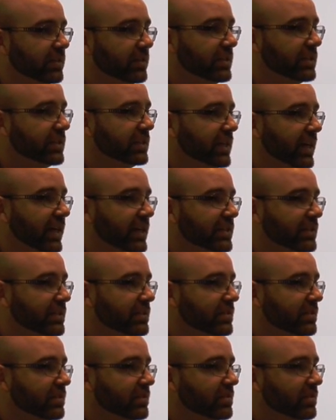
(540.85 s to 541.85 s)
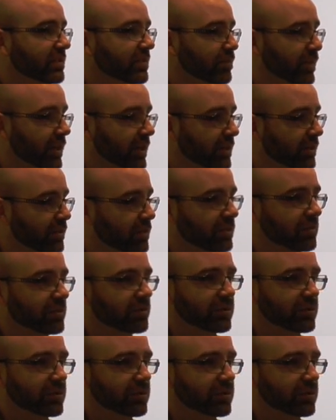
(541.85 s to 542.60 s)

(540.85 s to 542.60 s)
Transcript: And this changes depending on the